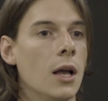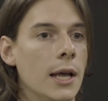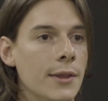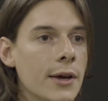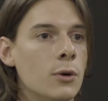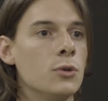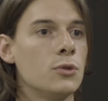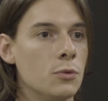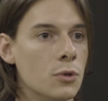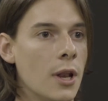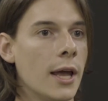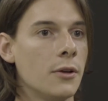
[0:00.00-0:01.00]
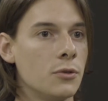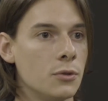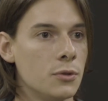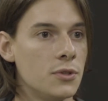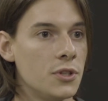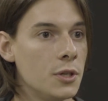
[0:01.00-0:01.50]
And I also would like
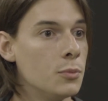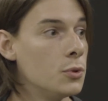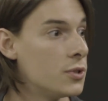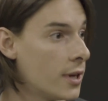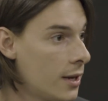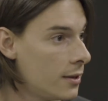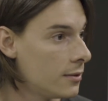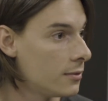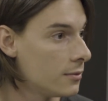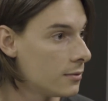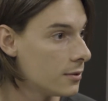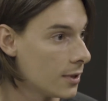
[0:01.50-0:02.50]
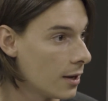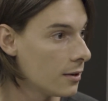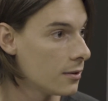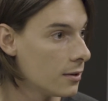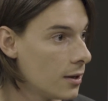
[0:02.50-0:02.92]
to see Busan, yeah.